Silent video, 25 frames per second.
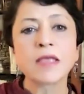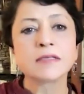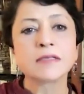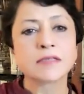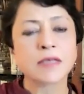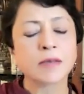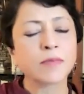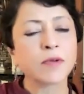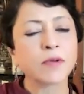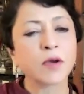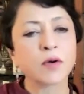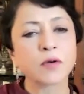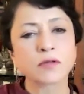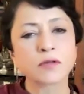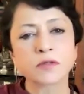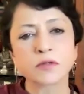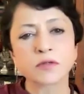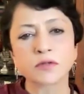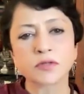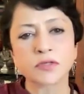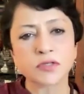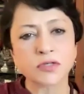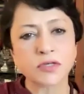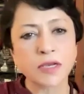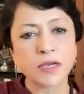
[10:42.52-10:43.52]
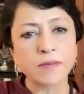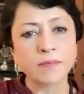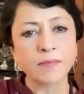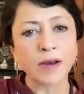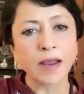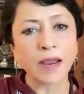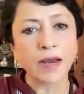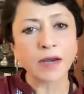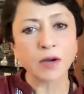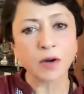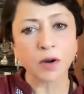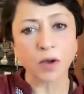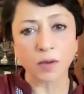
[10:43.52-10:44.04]
SEBI also
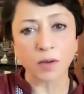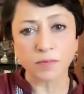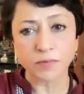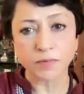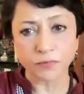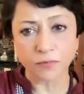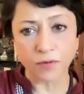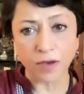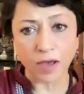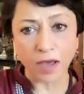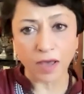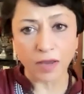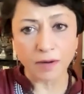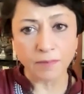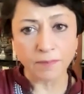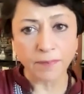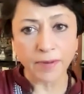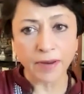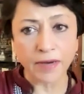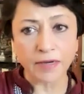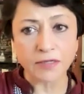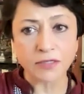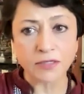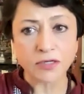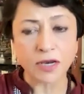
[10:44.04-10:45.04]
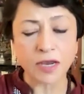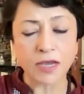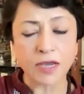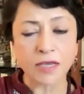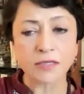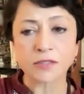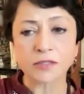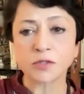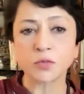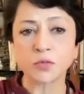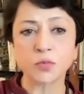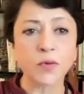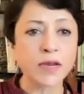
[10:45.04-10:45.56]
streamlined norms for unpaid
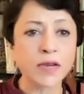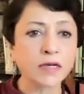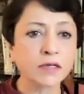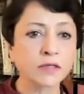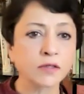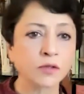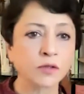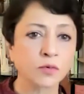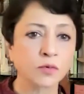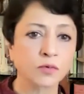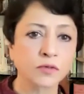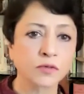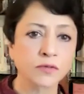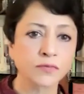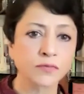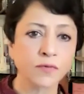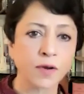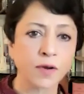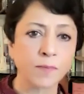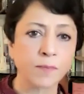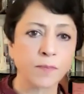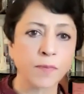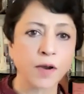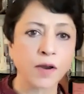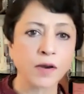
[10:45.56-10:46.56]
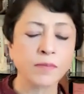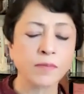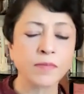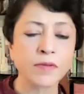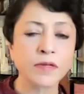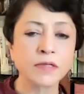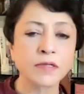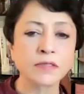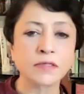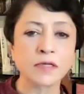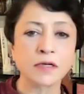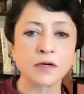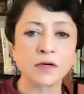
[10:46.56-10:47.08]
shares, tweaked the rules for
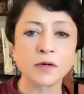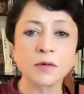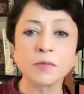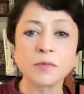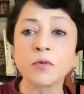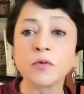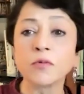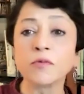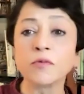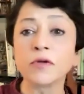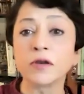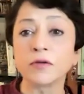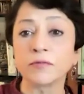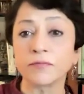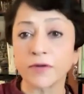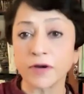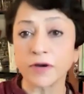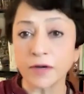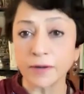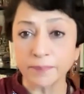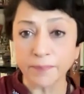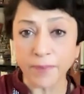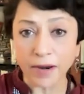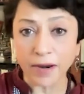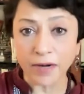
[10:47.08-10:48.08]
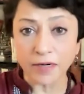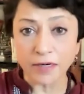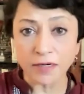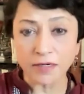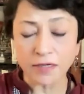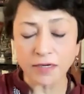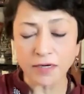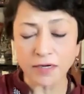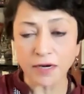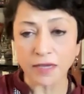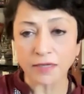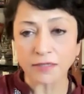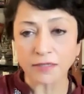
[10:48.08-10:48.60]
appointments and removal of independent
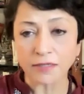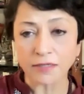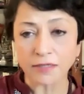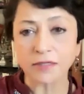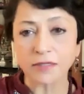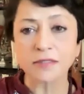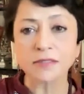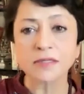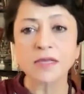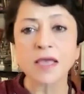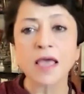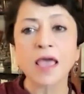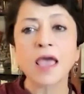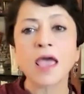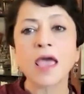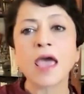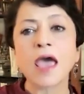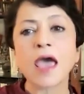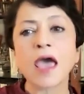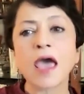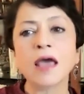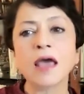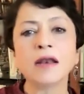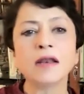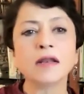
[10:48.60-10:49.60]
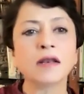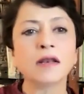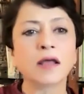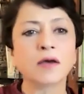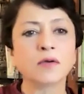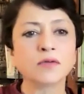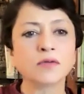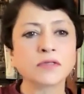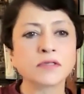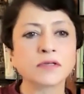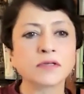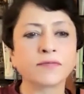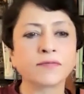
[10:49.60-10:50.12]
directors, and
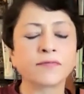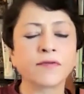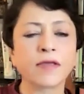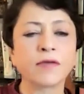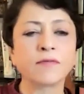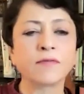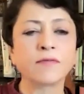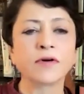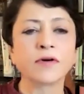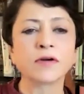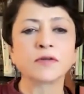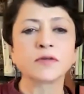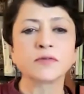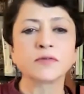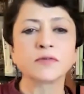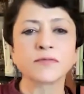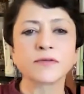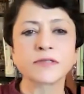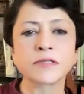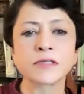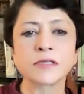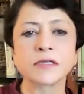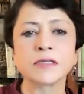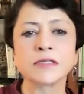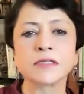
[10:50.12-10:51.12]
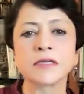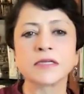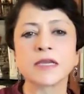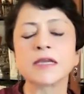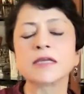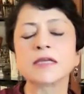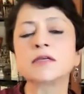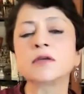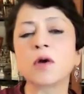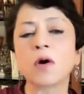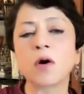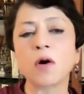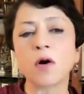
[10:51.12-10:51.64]
announced a framework to
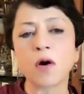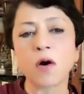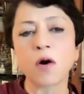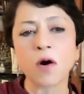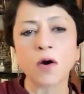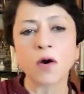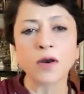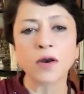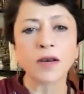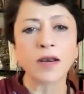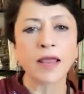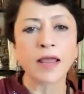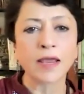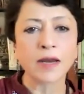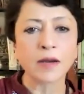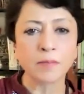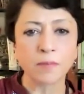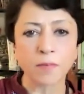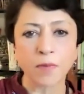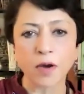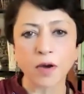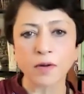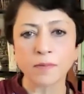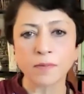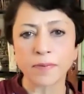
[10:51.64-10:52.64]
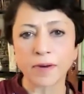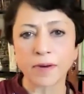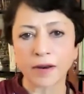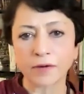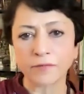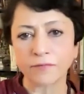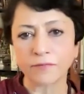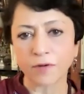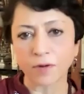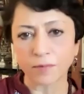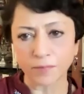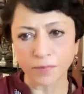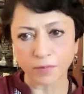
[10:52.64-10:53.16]
facilitate online bond
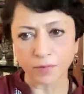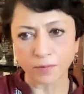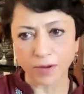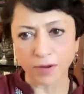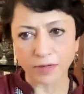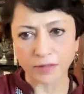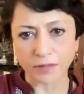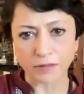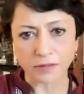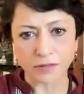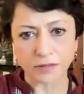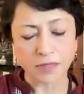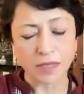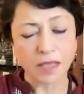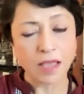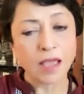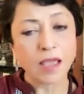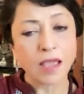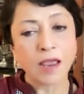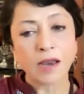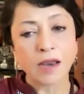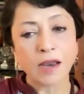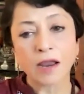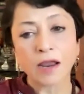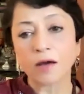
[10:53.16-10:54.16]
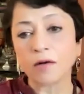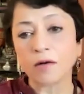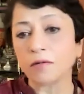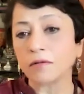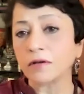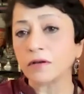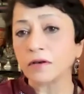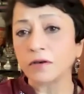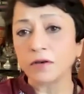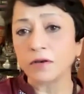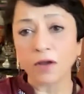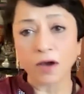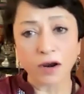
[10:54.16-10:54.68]
platform providers. Now, a
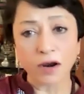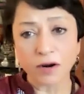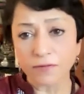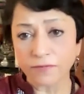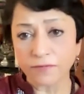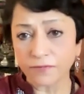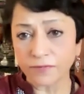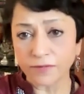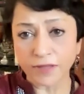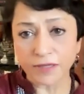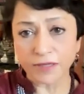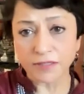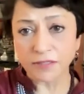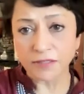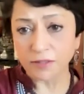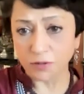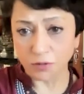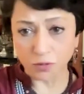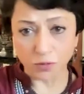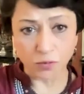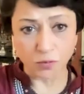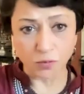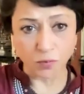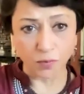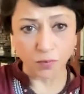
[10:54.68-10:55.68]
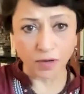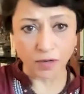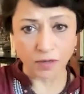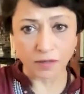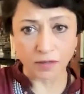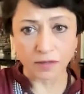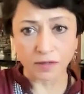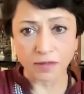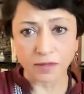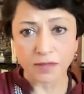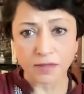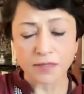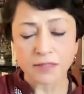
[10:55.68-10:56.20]
lot of this is good work.
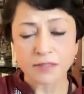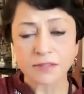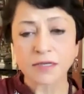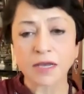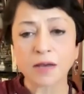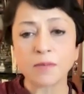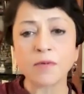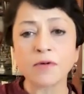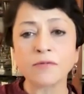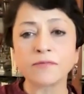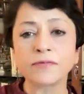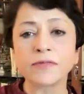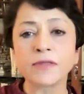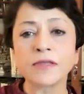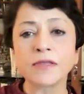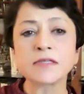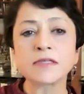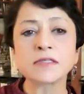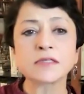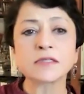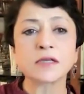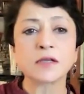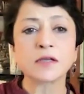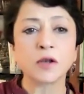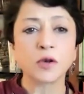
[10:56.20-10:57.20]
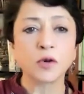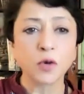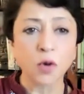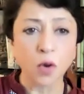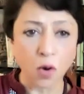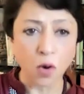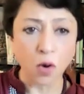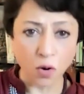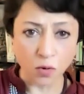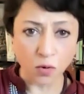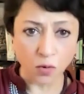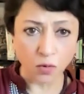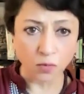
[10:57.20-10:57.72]
Some of this
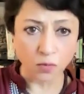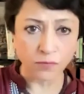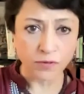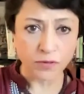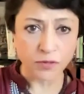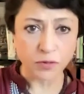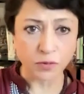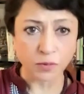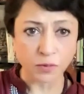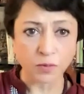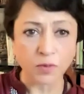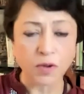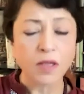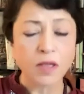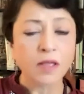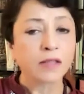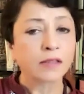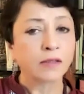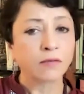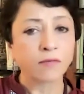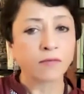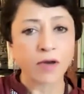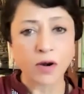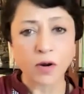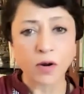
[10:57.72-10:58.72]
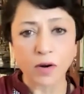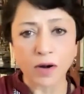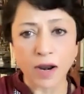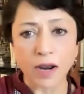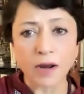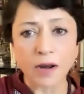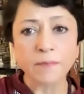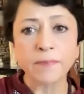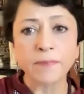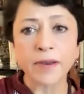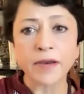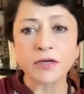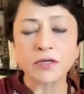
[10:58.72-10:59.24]
long overdue. The one on
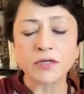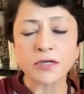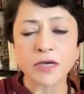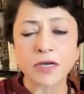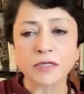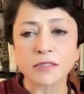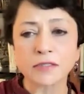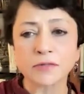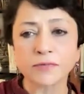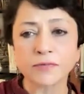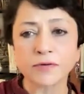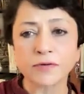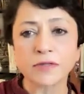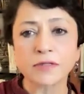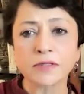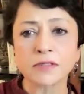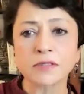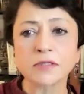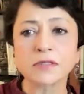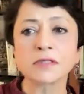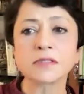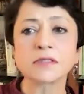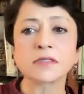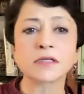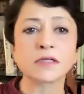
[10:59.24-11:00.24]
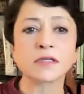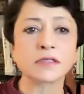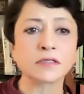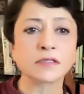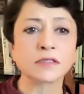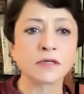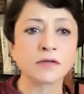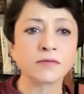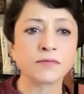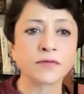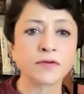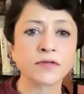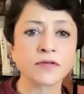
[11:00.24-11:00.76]
unpaid shares, for instance,
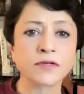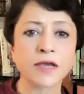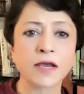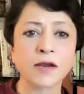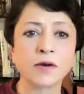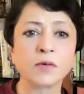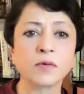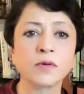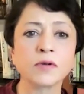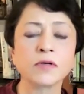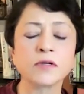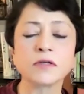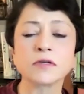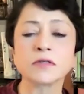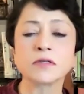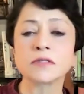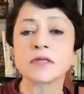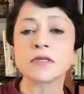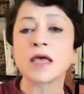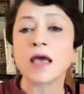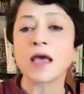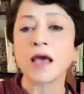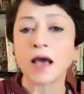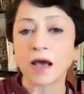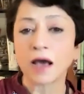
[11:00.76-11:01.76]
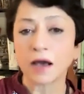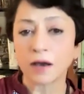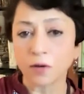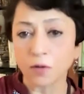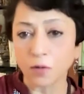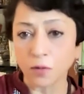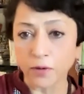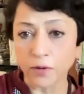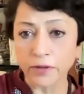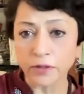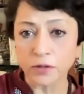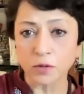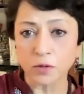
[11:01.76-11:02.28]
concern for shareholders
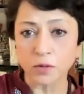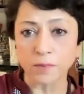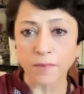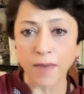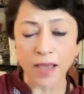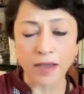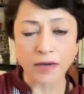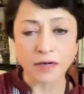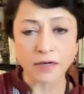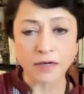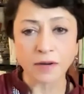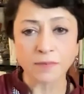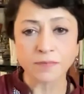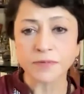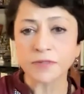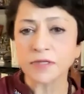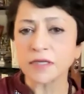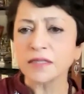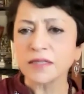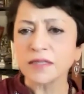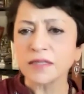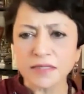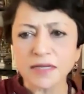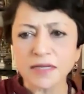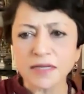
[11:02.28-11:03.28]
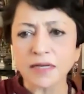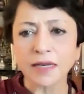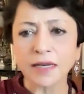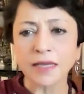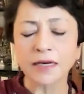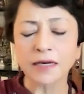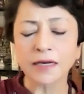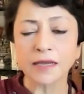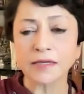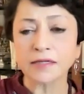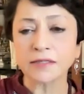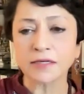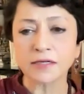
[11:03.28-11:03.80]
going through bankruptcy. These are
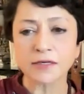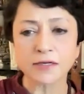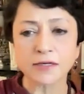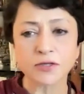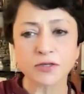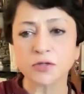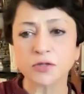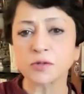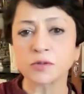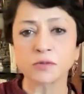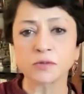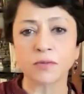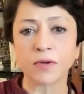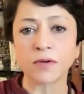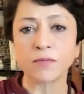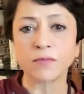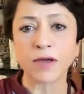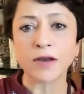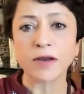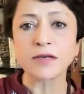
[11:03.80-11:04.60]
neglected issues. One